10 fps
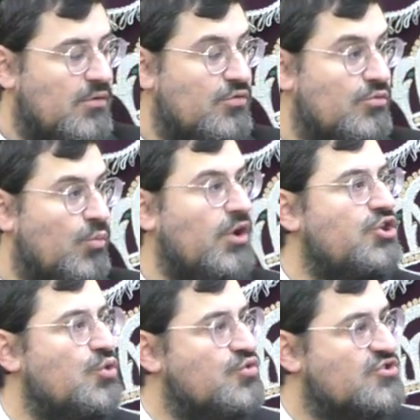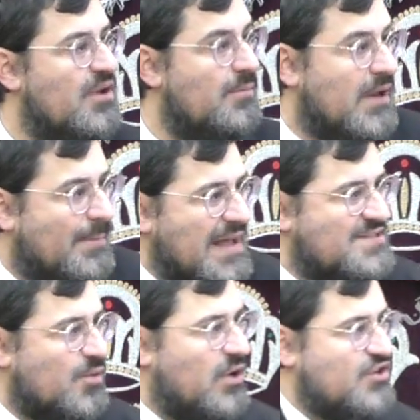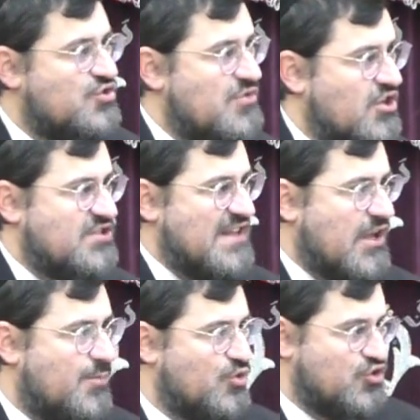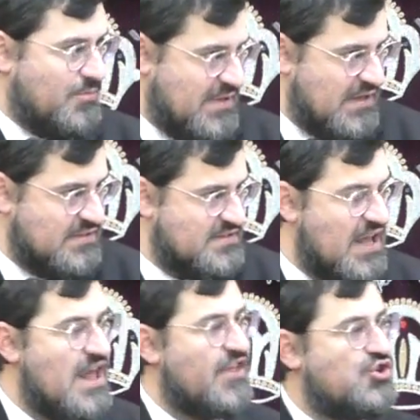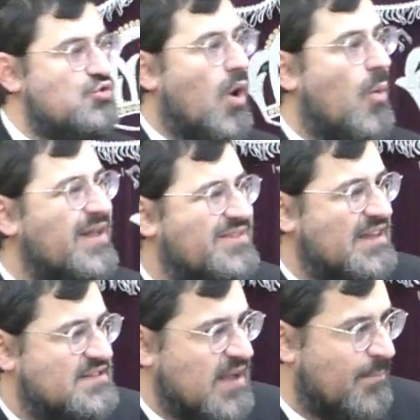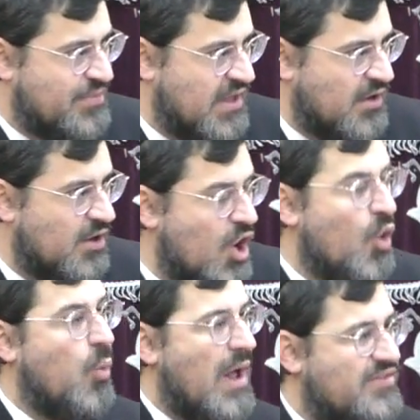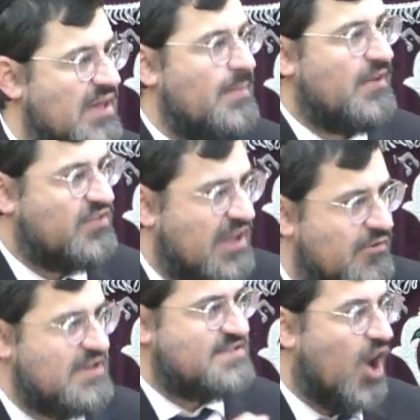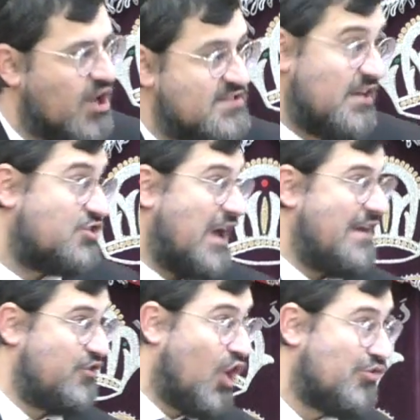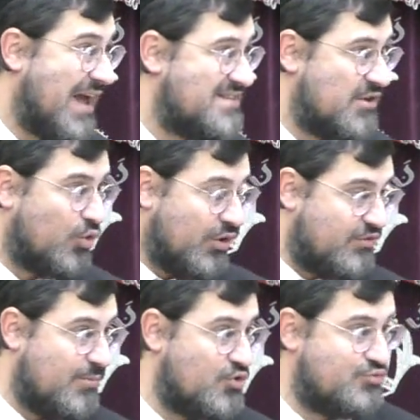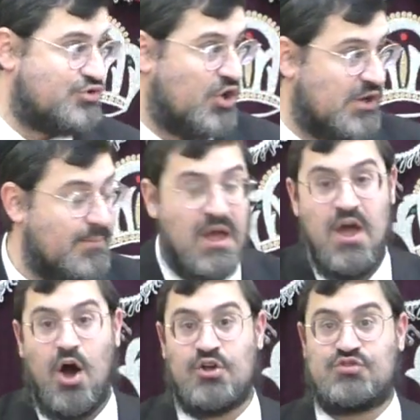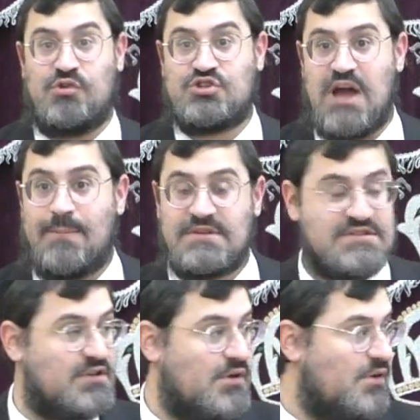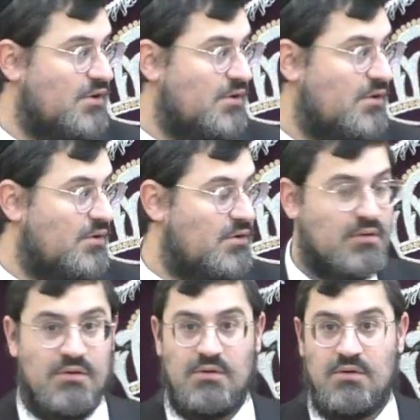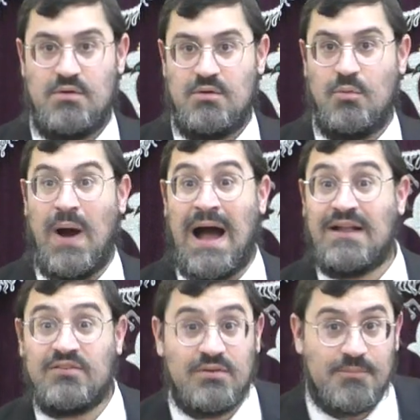What use? But Lamaisa, what Shviyasa Kibuso means that you are wetting something. Wetting a material is Asa Shalav Dorais, according to most Rishonim, Asa on Shabbos. What?